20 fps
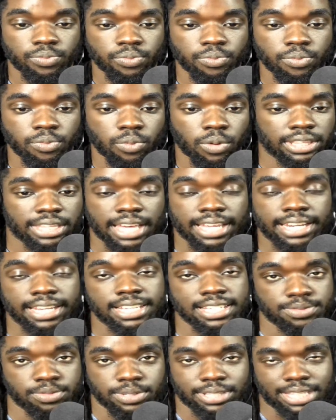what that
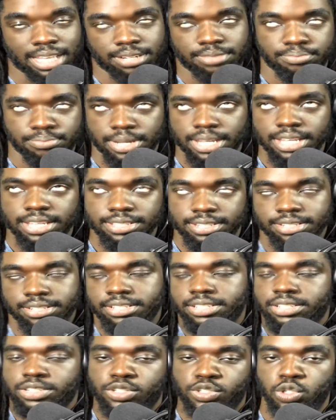is, what that means is
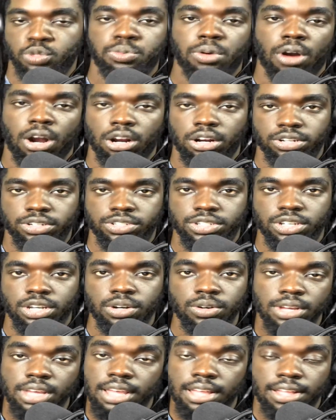just a two-parter. So
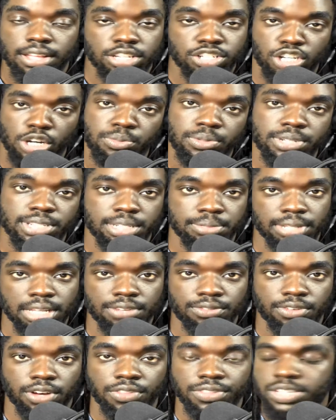show me some love
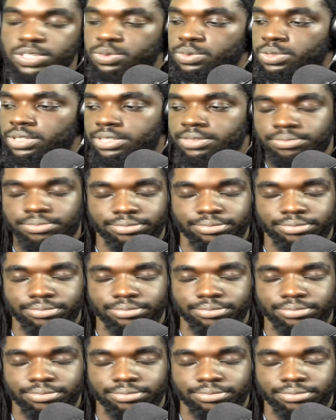on this one.